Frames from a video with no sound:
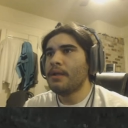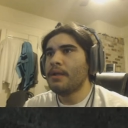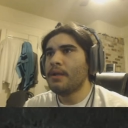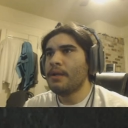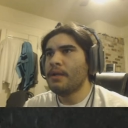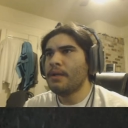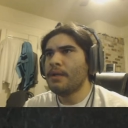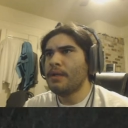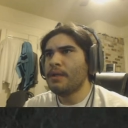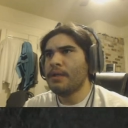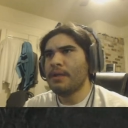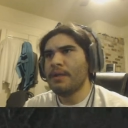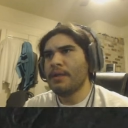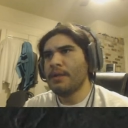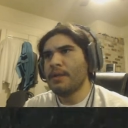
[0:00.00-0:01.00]

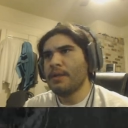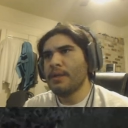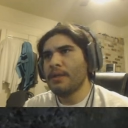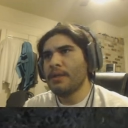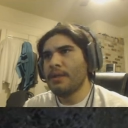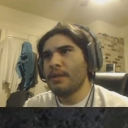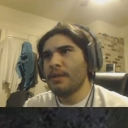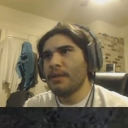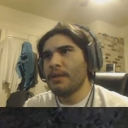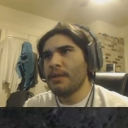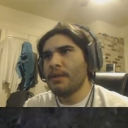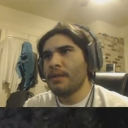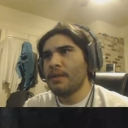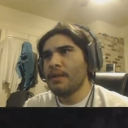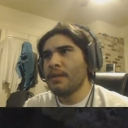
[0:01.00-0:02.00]

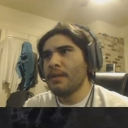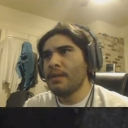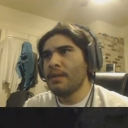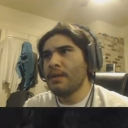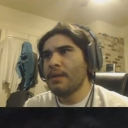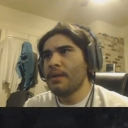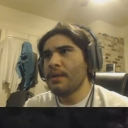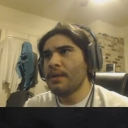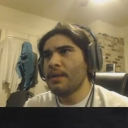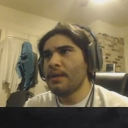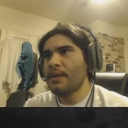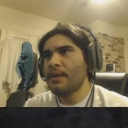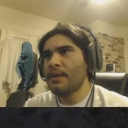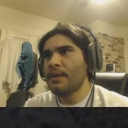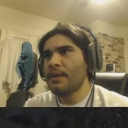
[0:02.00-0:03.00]

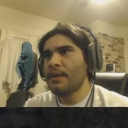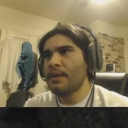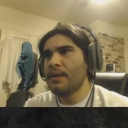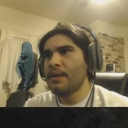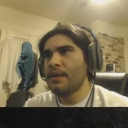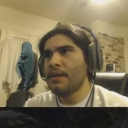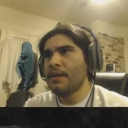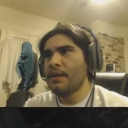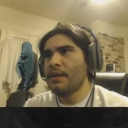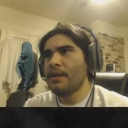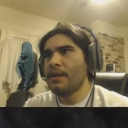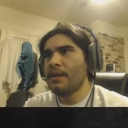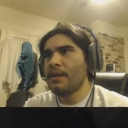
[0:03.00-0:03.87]
Nobody speaks.